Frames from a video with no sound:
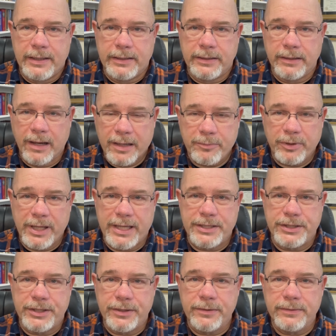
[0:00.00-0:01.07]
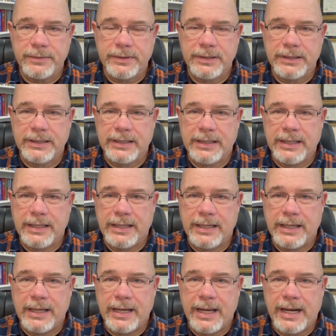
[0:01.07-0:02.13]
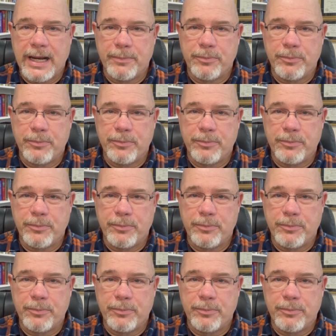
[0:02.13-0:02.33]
God bless you, and I